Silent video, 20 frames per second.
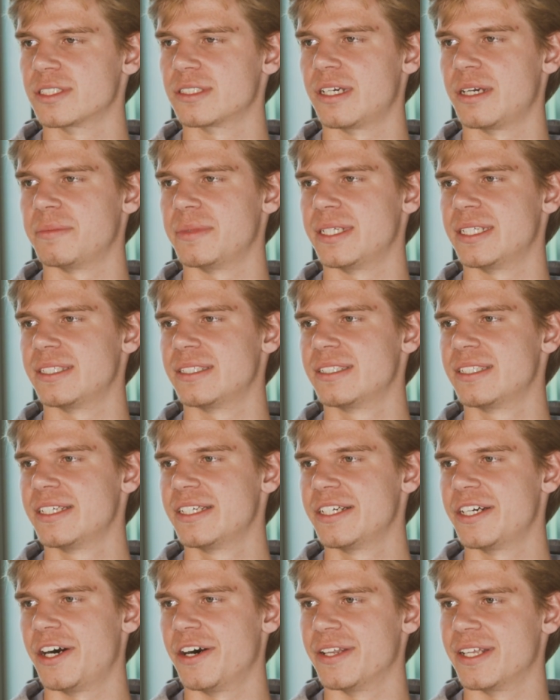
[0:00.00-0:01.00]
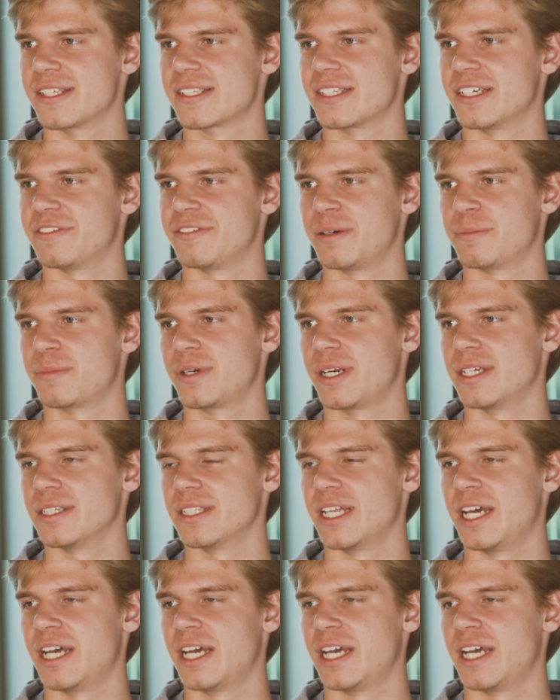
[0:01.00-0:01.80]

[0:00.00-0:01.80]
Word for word: So, I mean, all that stuff, I'm probably